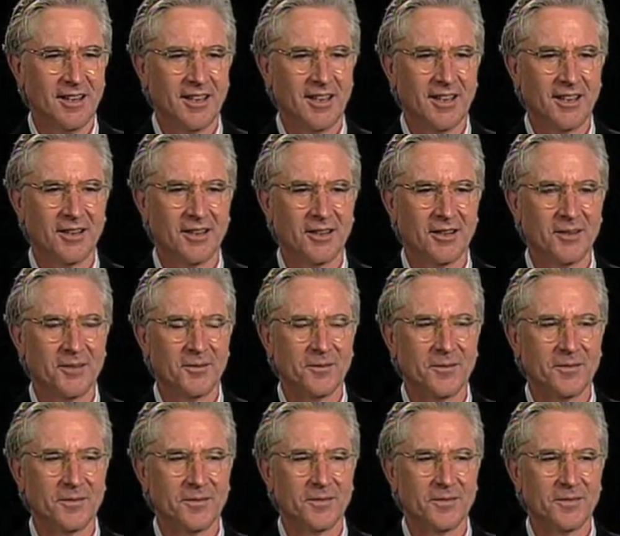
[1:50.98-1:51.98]
And
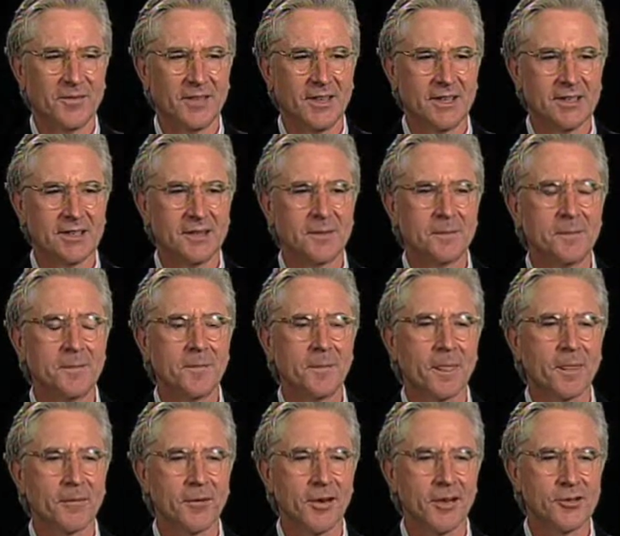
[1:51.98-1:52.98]
he said,
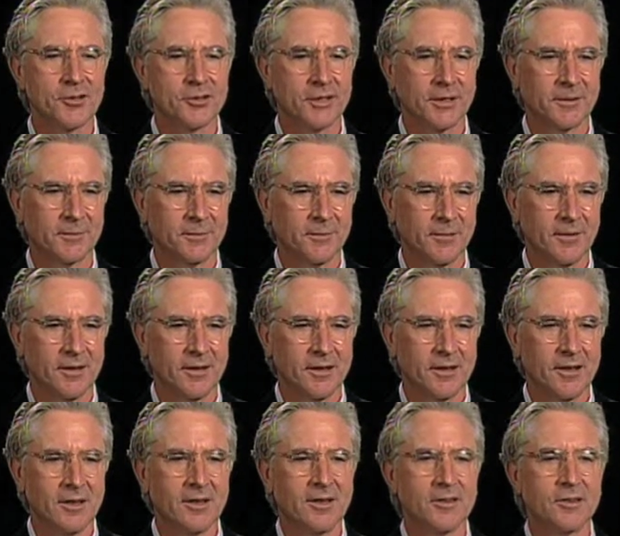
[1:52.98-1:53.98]
very interesting.
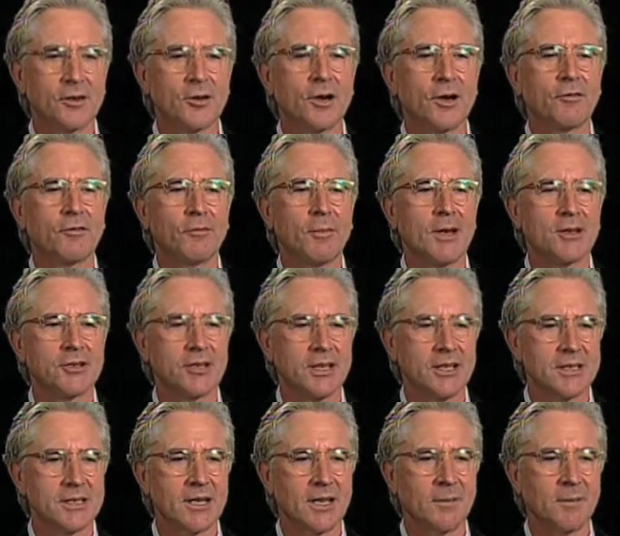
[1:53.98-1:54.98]
Don't ever mention
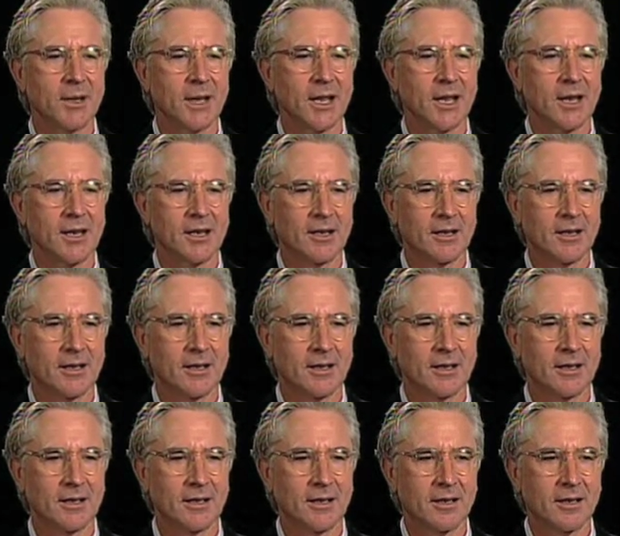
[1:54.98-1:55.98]
his name again.
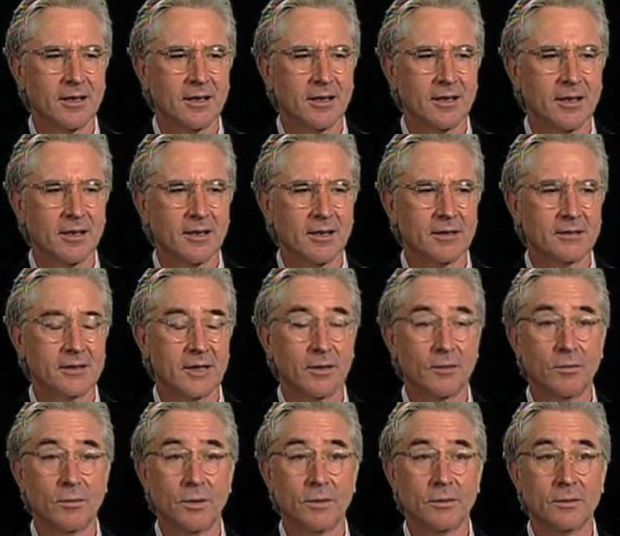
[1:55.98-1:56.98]
It's like,
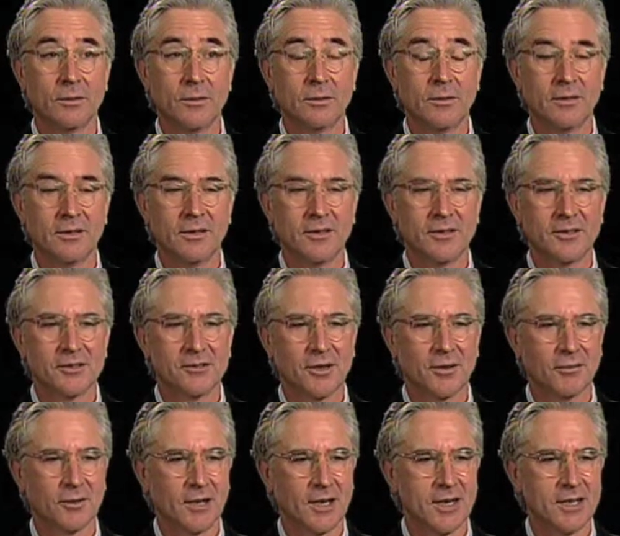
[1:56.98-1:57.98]
whoa. So I
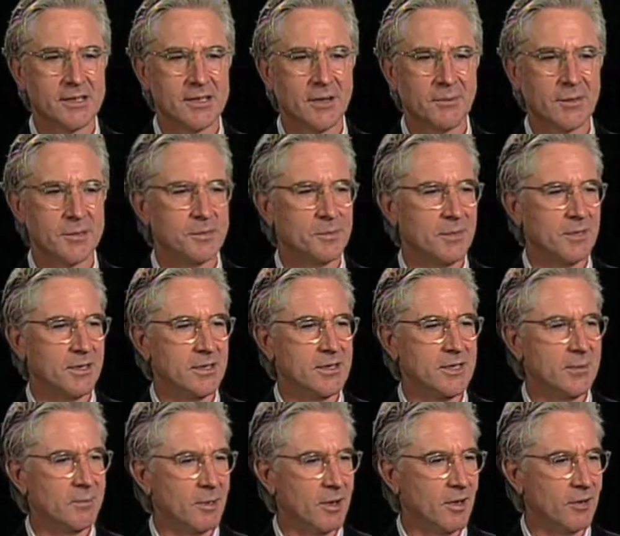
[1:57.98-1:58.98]
realized he must be
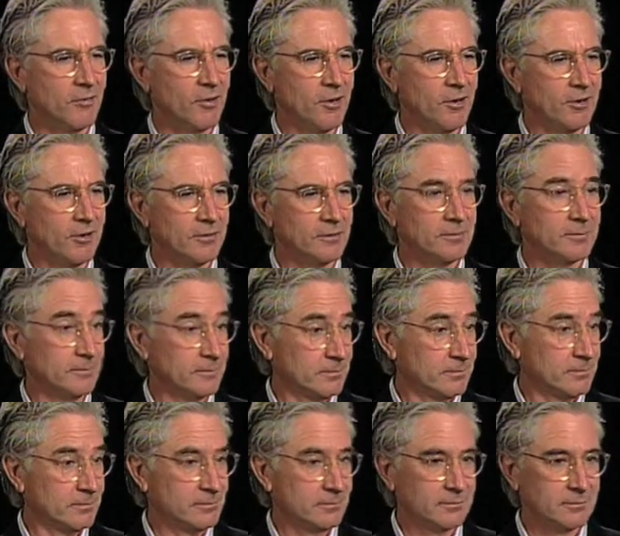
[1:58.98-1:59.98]
deep cover.
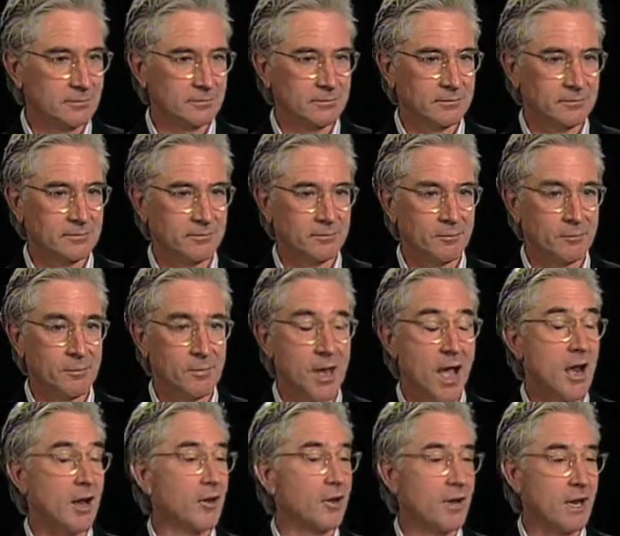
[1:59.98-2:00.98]

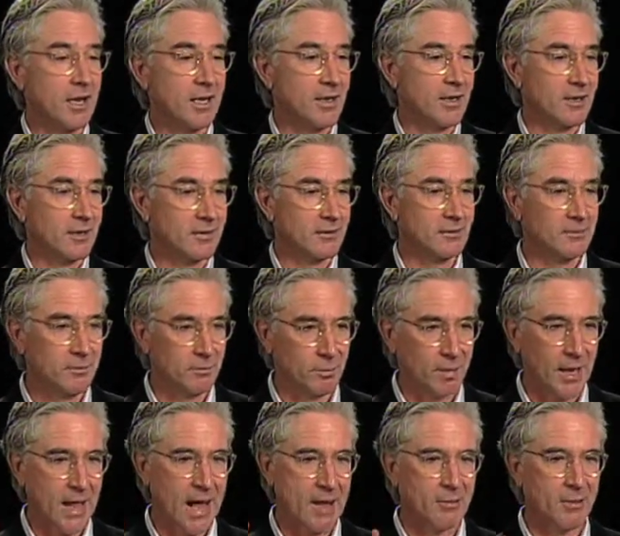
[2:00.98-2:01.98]
Not a good idea to
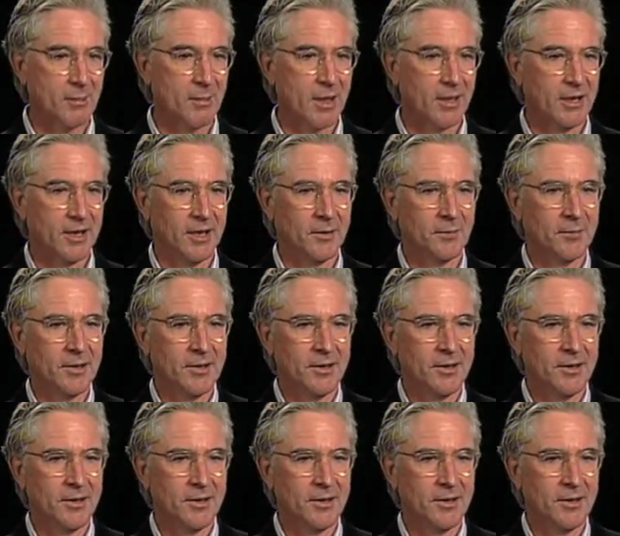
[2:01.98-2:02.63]
blab about him.